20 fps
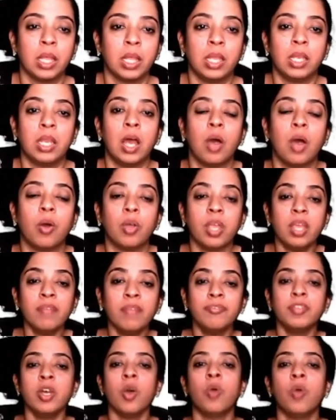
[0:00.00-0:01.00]
Now,
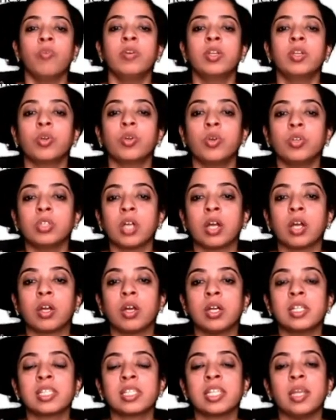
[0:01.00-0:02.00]
if the overgrowth
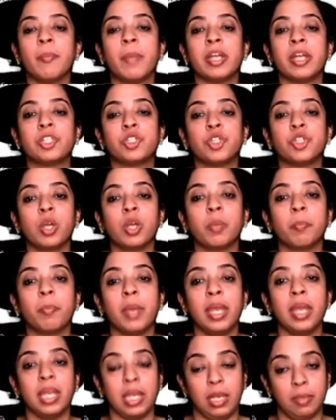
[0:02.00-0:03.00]
occurs in mature
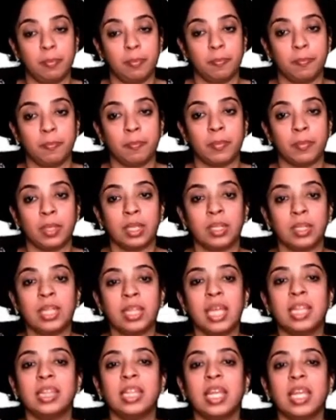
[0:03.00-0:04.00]
men,
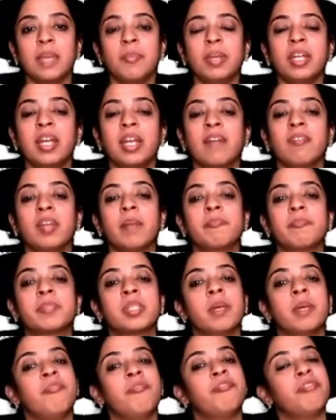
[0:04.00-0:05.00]
then they may develop
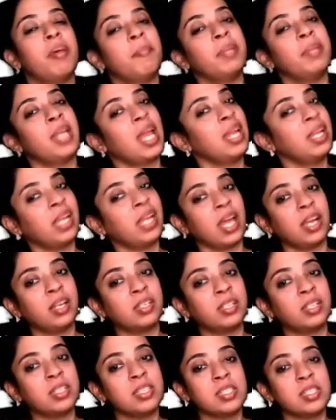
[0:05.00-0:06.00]
some feminine
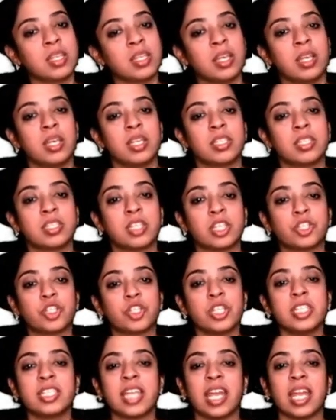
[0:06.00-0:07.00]
characters such
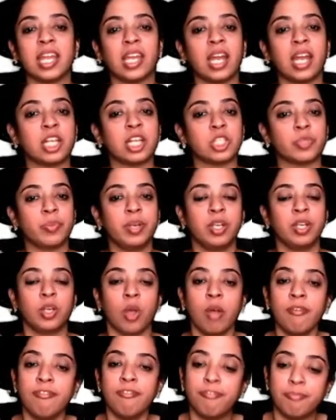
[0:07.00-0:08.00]
as enlargement
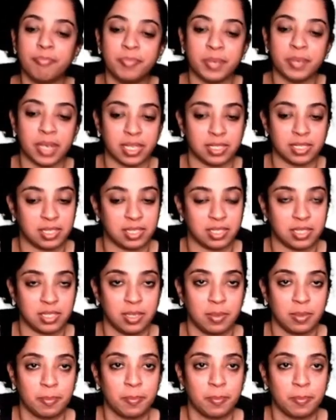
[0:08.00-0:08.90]
of breasts.